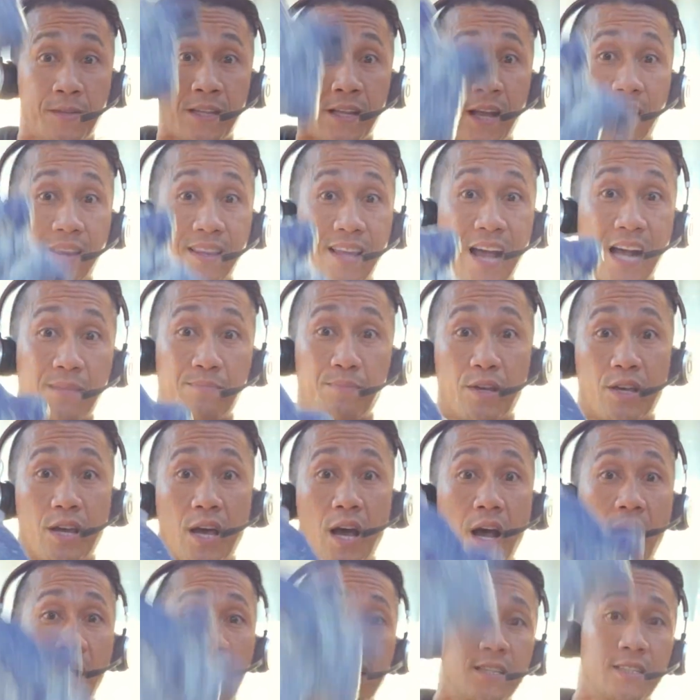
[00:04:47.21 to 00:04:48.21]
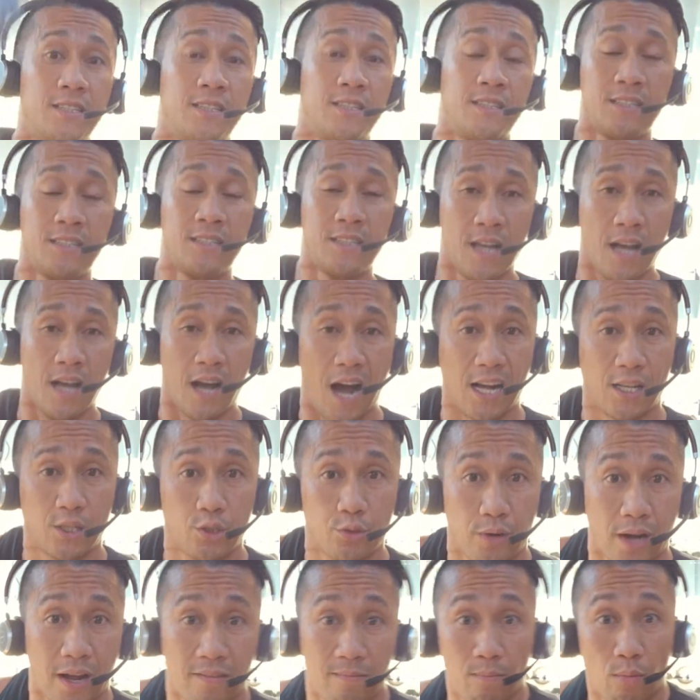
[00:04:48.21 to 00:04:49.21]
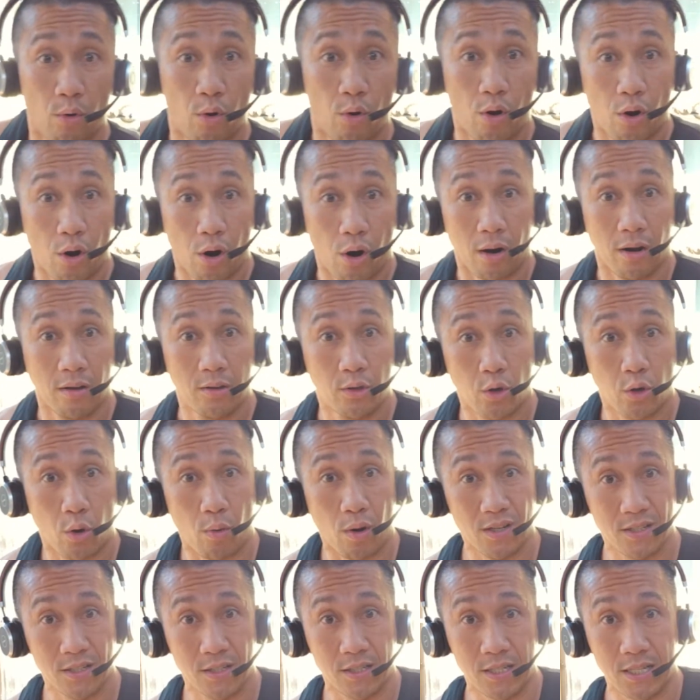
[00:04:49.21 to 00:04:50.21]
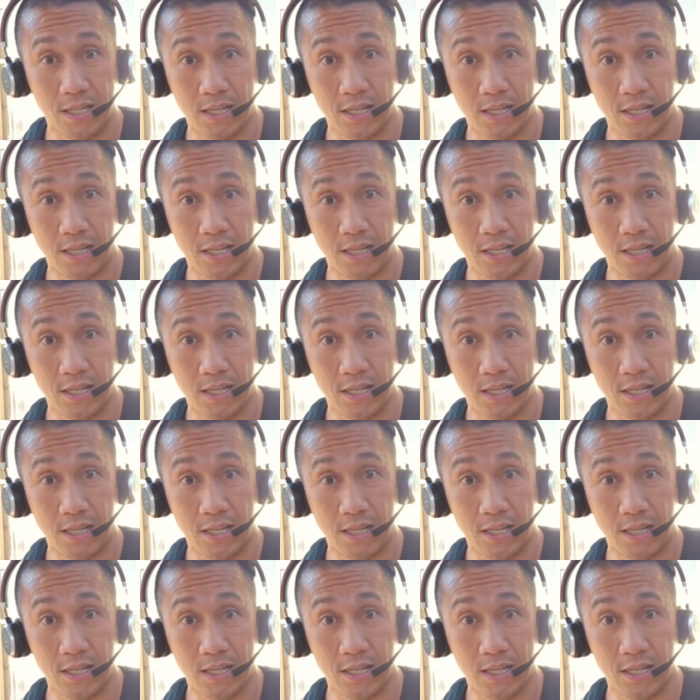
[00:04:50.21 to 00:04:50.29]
And that's because I train more towards